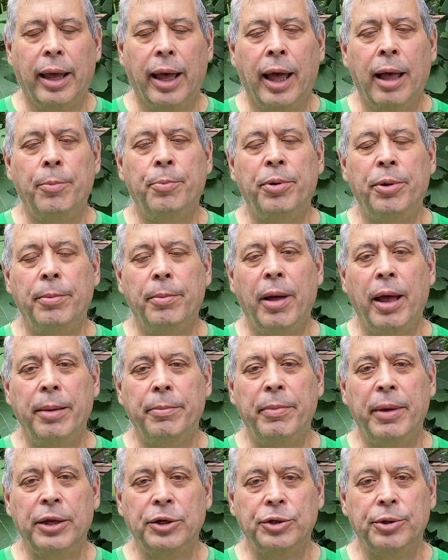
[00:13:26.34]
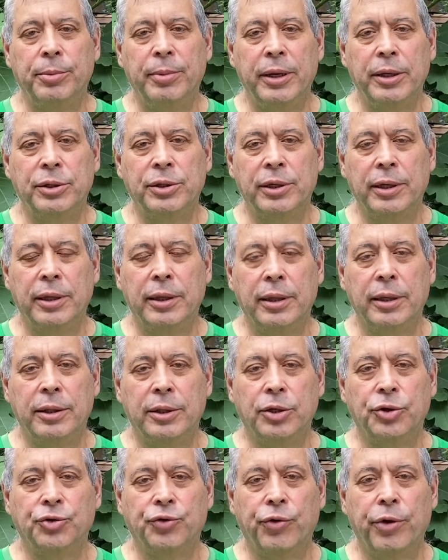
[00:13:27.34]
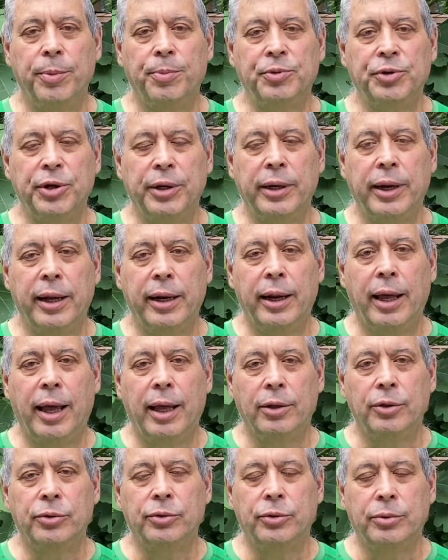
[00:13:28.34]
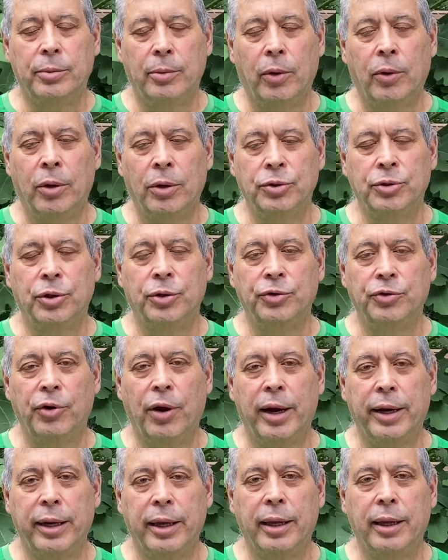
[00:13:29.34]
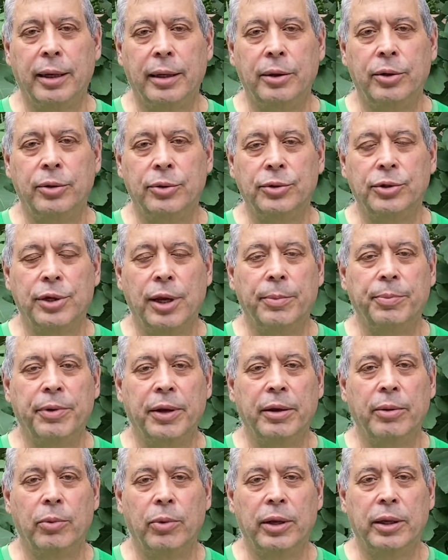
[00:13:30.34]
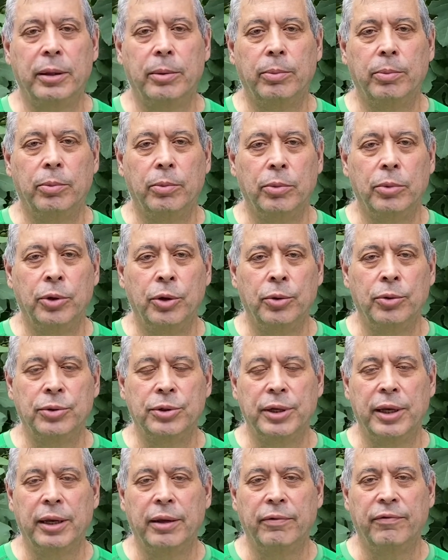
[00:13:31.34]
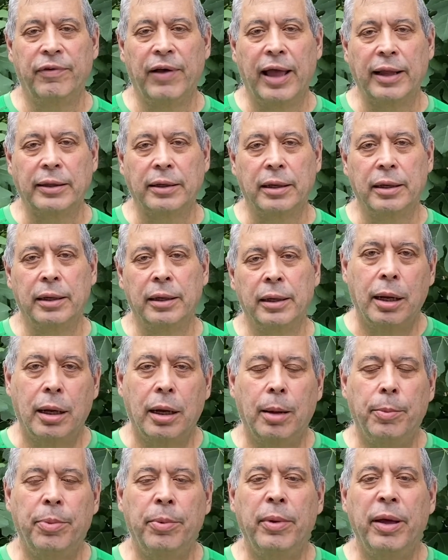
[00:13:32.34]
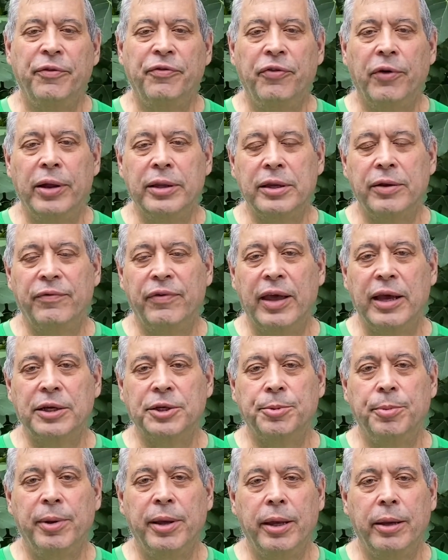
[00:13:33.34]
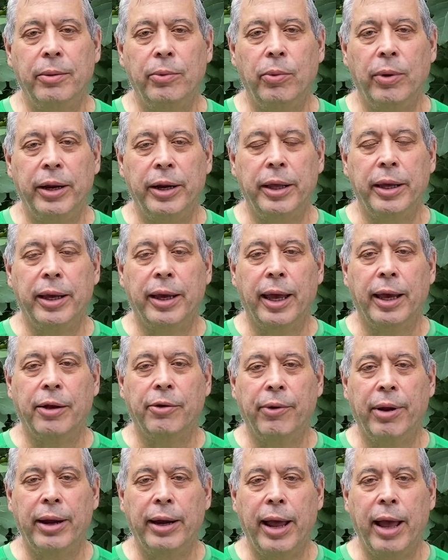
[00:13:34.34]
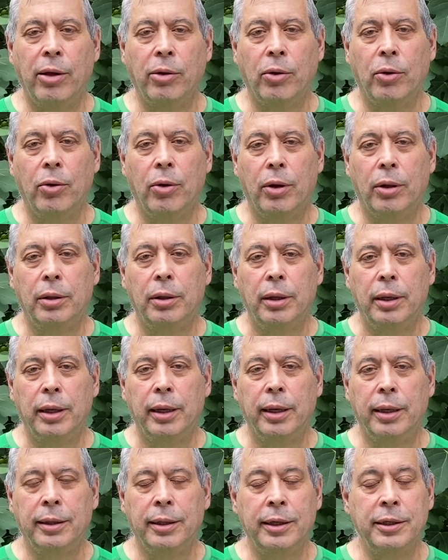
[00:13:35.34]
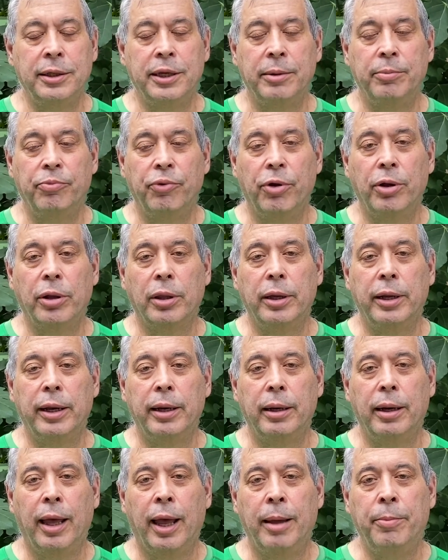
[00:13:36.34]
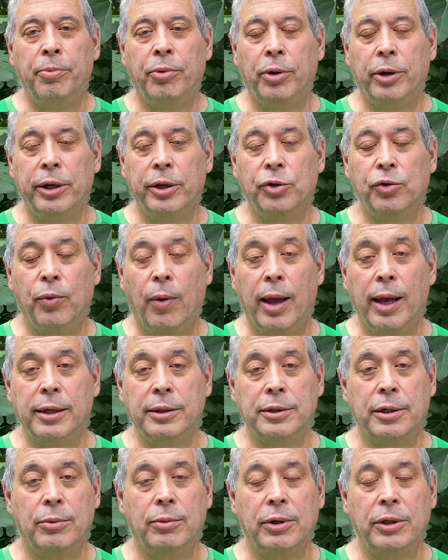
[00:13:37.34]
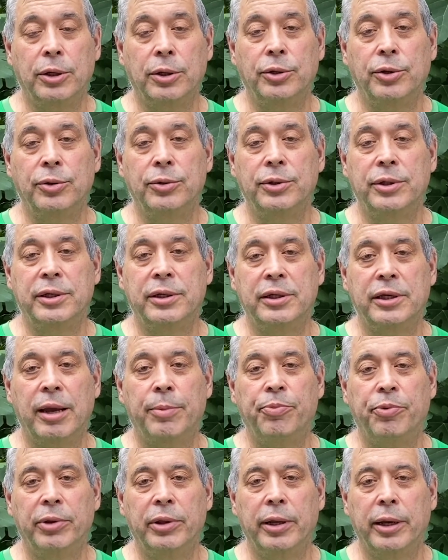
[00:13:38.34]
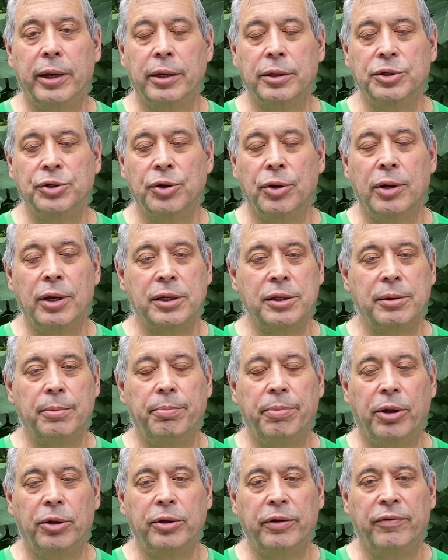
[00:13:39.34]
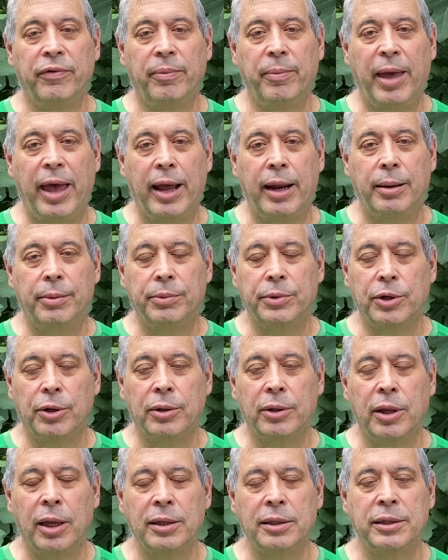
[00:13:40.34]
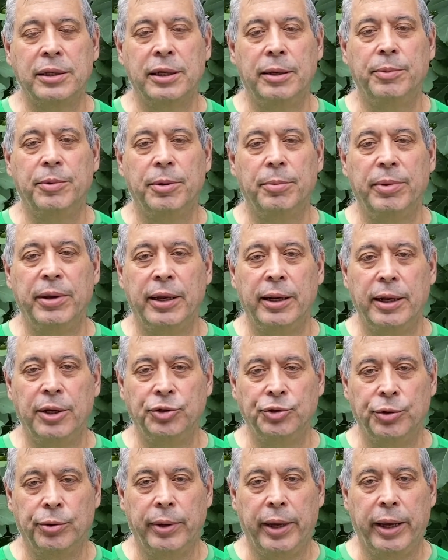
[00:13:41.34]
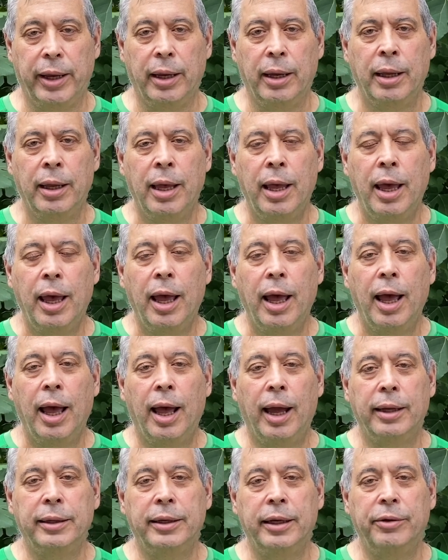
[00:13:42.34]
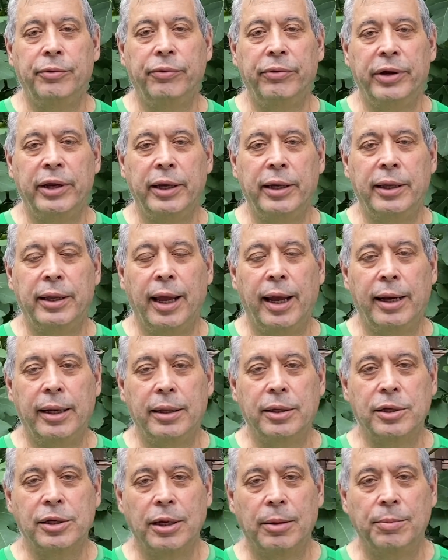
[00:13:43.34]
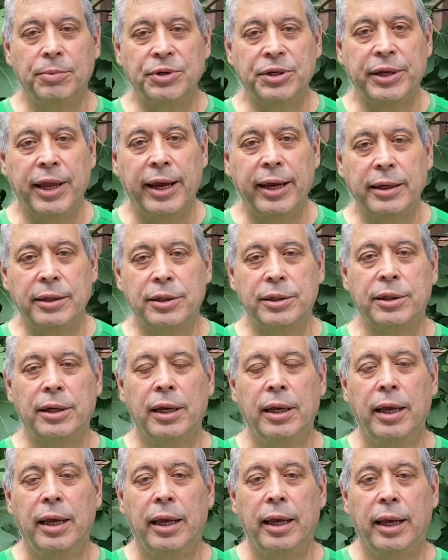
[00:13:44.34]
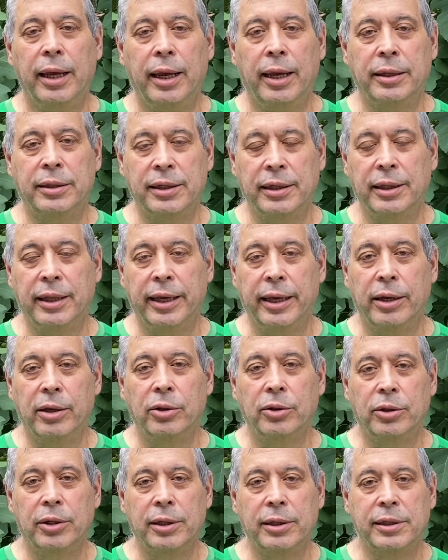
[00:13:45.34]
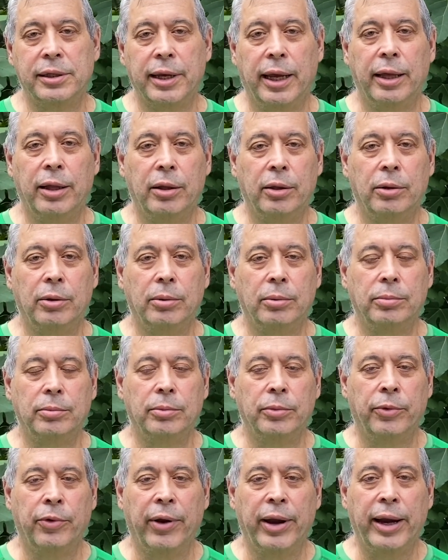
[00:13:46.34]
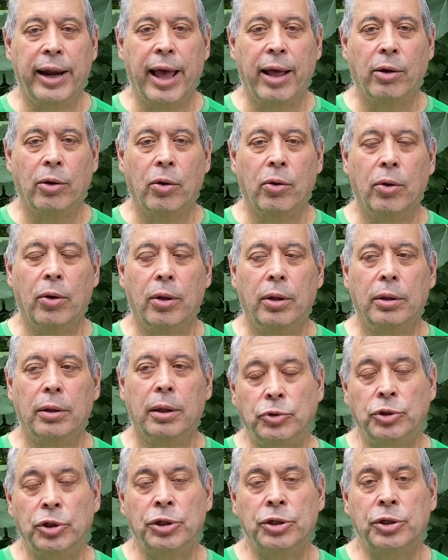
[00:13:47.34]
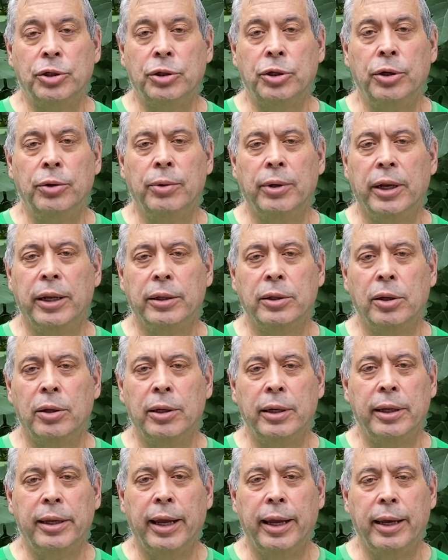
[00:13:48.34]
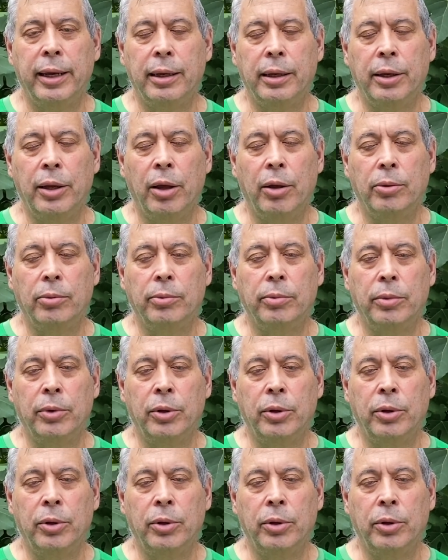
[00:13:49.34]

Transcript: I'll put my measurements in the description and I'll also try to do something with using vodka. A couple of my friends have asked me, where do you get grain alcohol? at least in Brooklyn, I bought it twice. I went to two separate liquor stores, and both of them had them. So it doesn't seem to be an issue here. I did read that in some states, it's illegal to sell grain alcohol. Just do it. It's going to take, you know,